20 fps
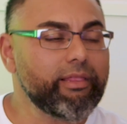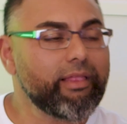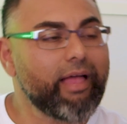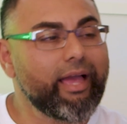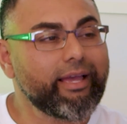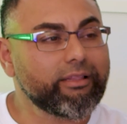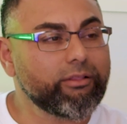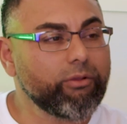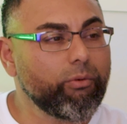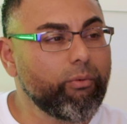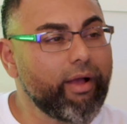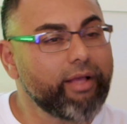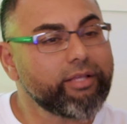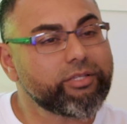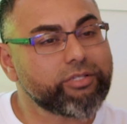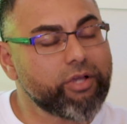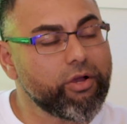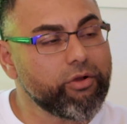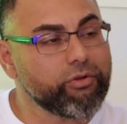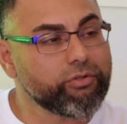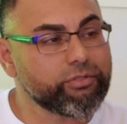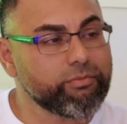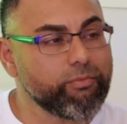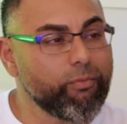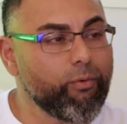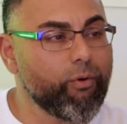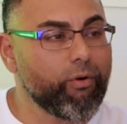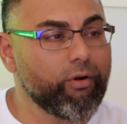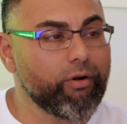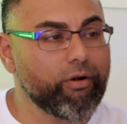like the West Coast
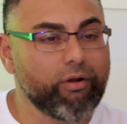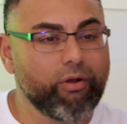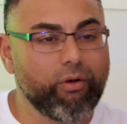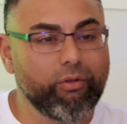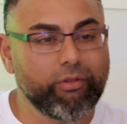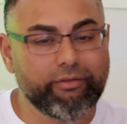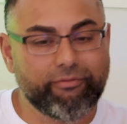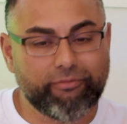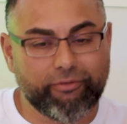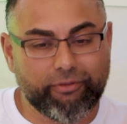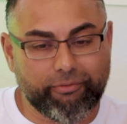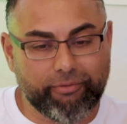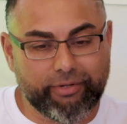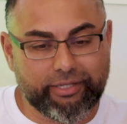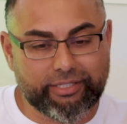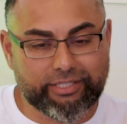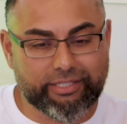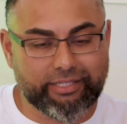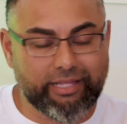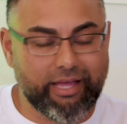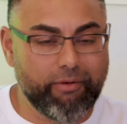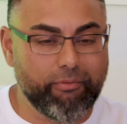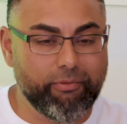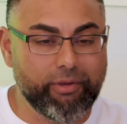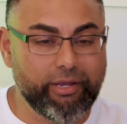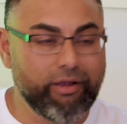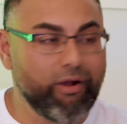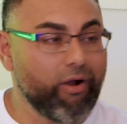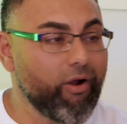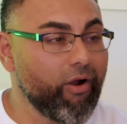more only for the reason that
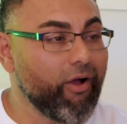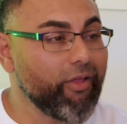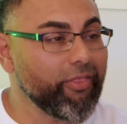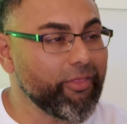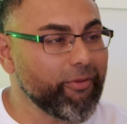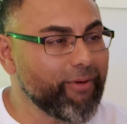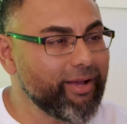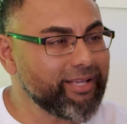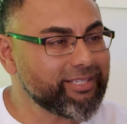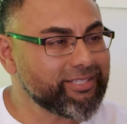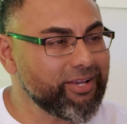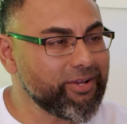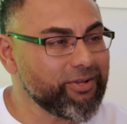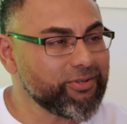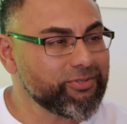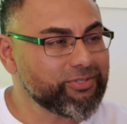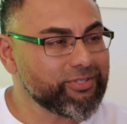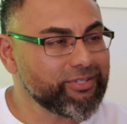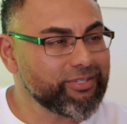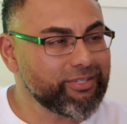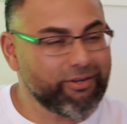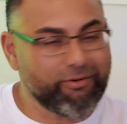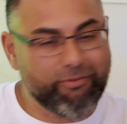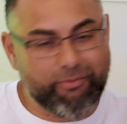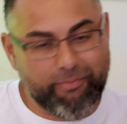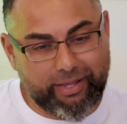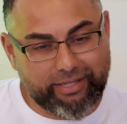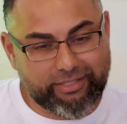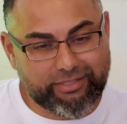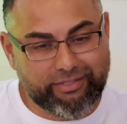we are on the West Coast. We're
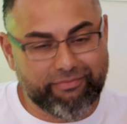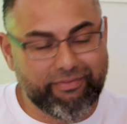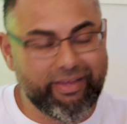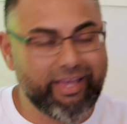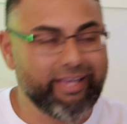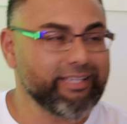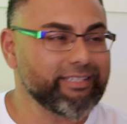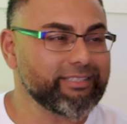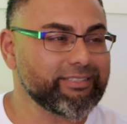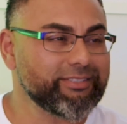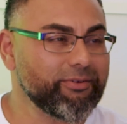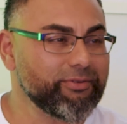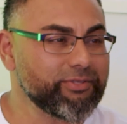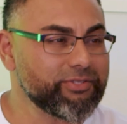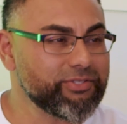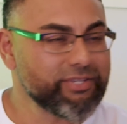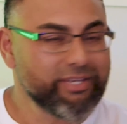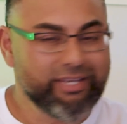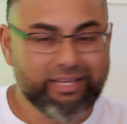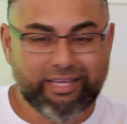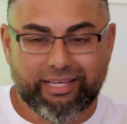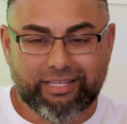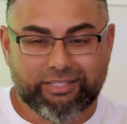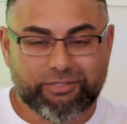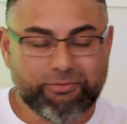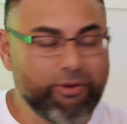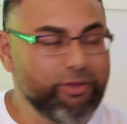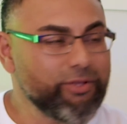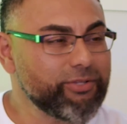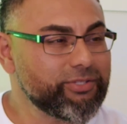based in Vegas, so it's
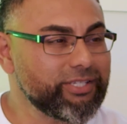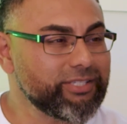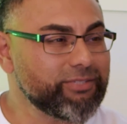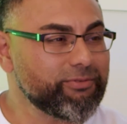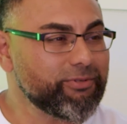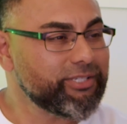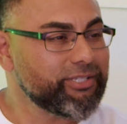one of those things where